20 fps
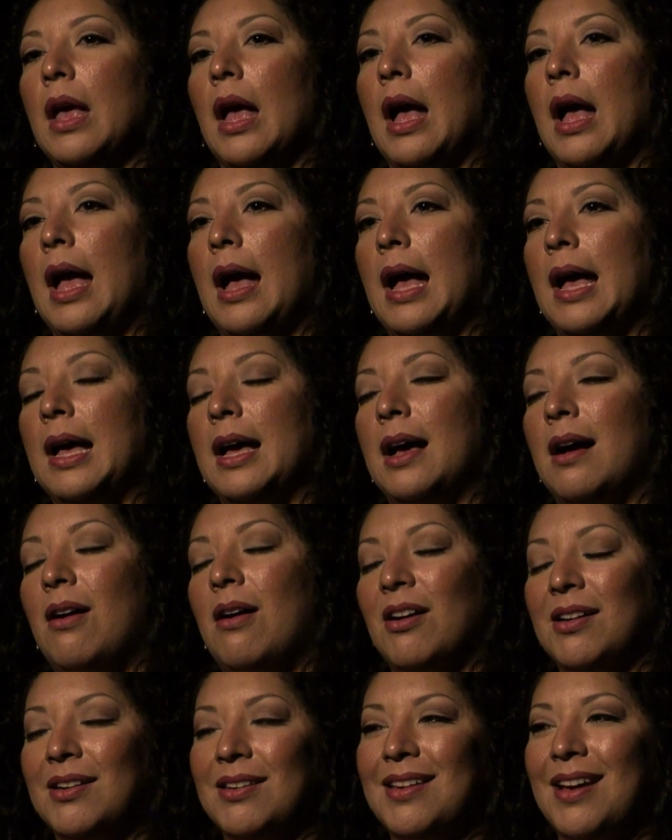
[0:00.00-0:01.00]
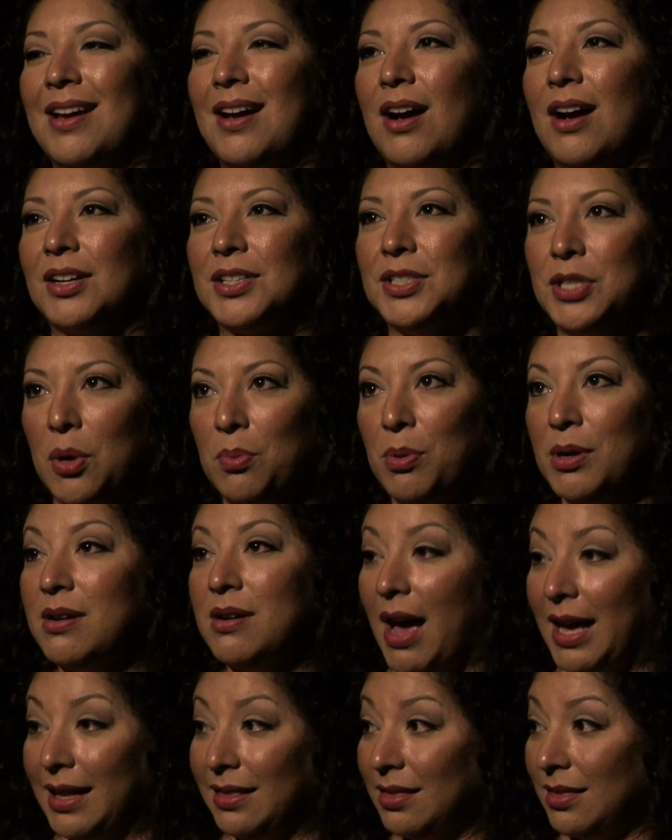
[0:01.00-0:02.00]
on October
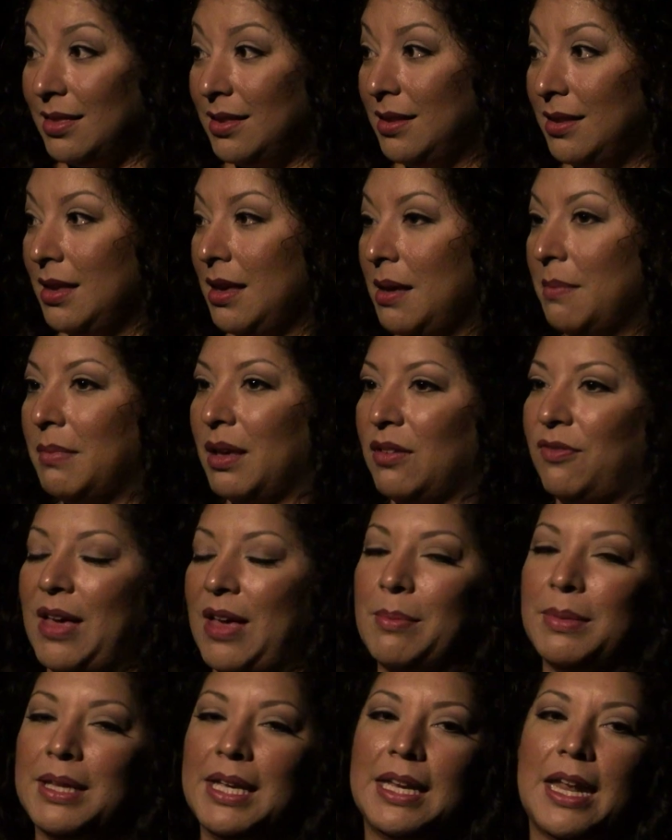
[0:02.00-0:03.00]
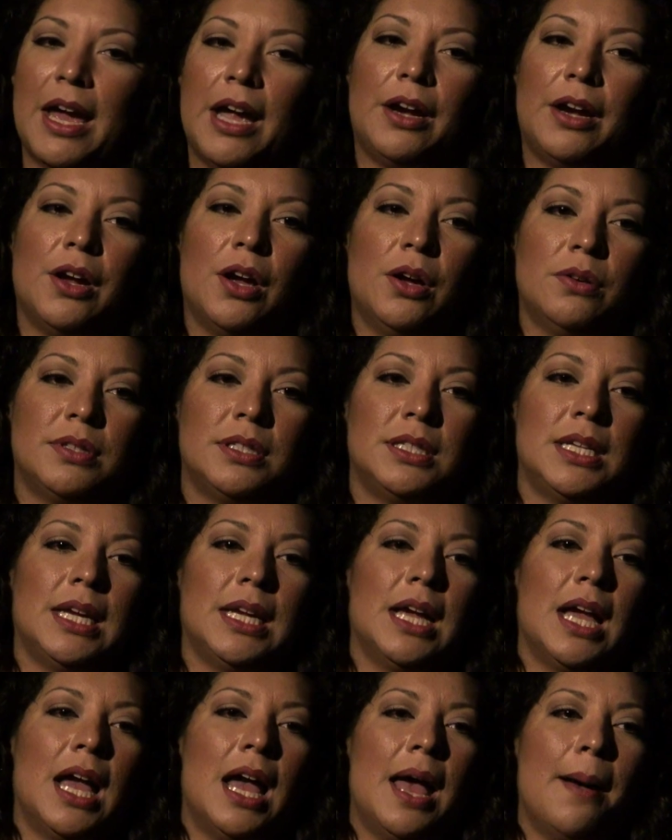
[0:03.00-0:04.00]
9th, my family and I are
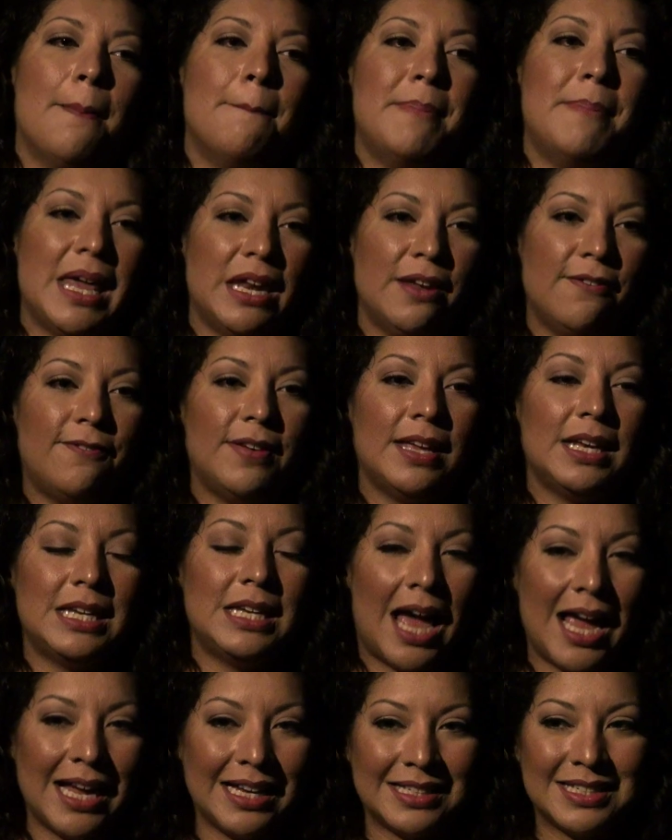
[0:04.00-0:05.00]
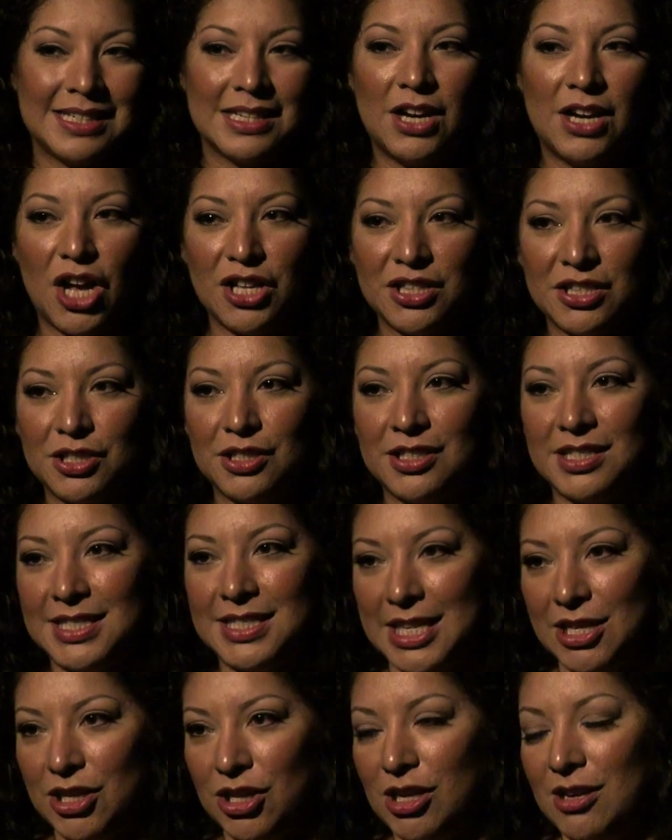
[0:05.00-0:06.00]
hosting a benefit night, concert,
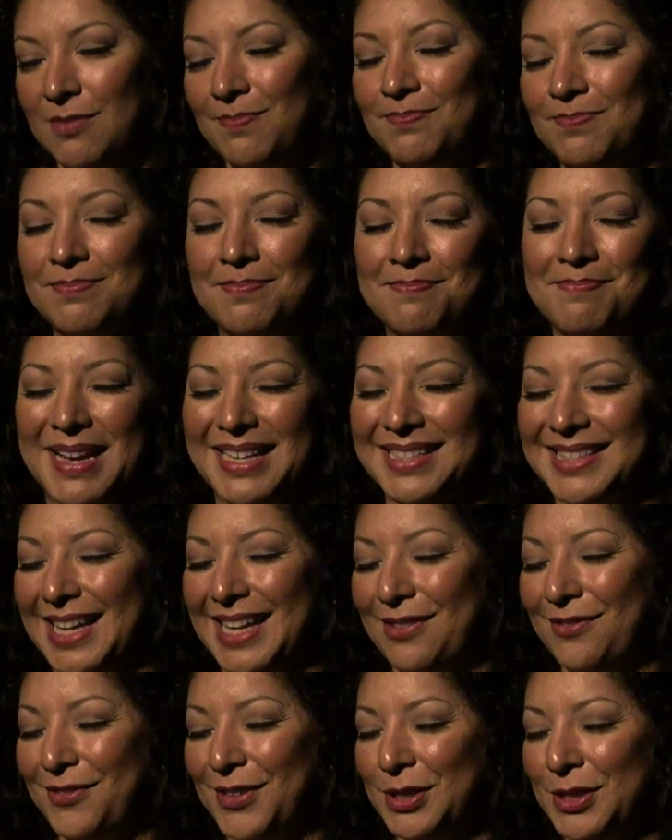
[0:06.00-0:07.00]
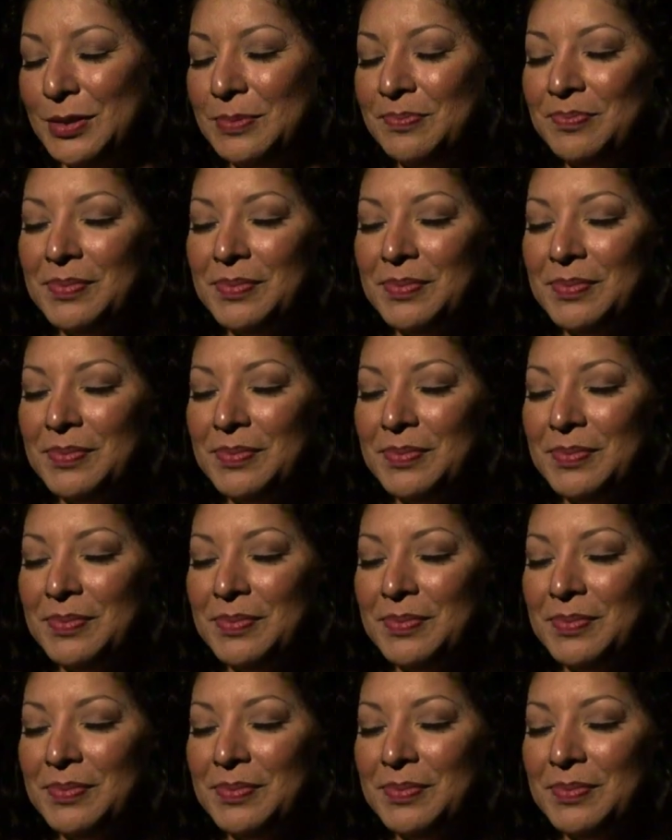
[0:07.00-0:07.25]
dinner, Mexican food,